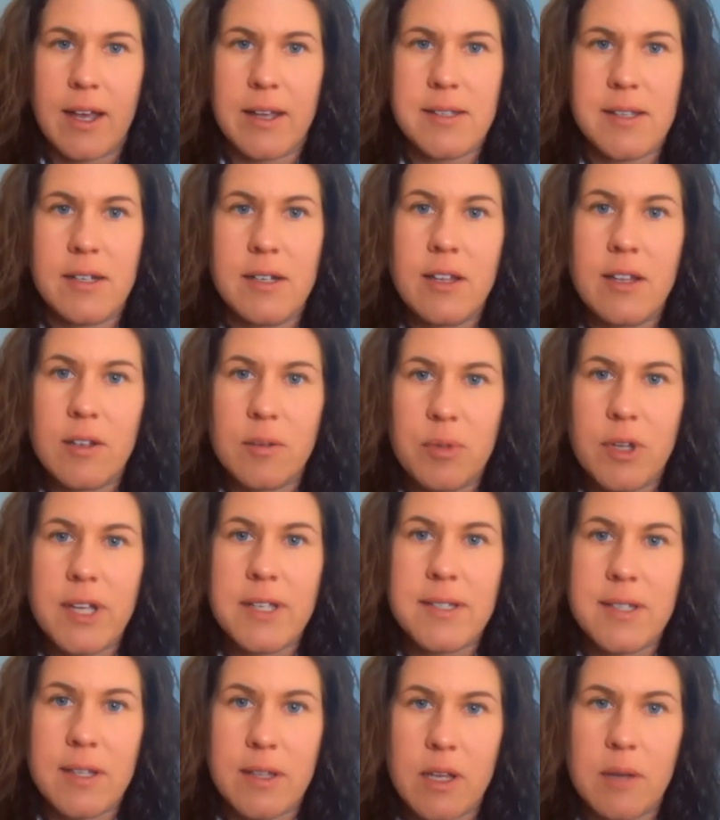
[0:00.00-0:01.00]
as another
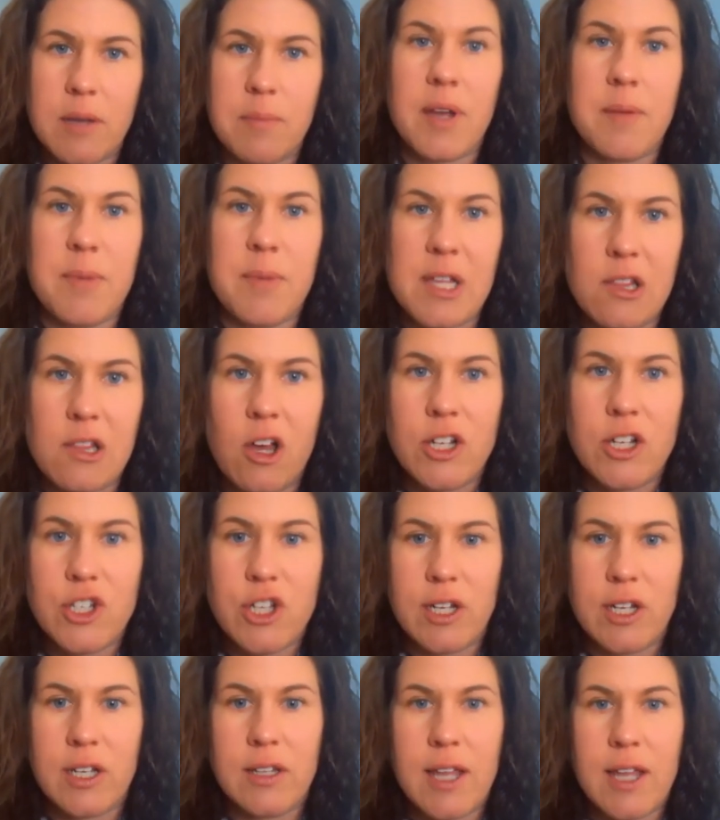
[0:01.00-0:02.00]
place that they might be
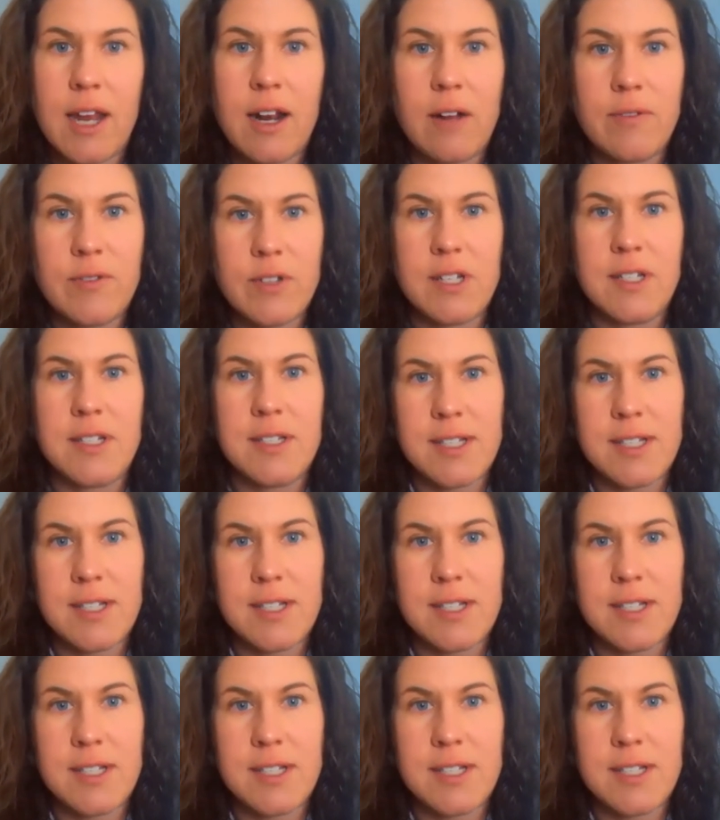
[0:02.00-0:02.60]
launching. And that often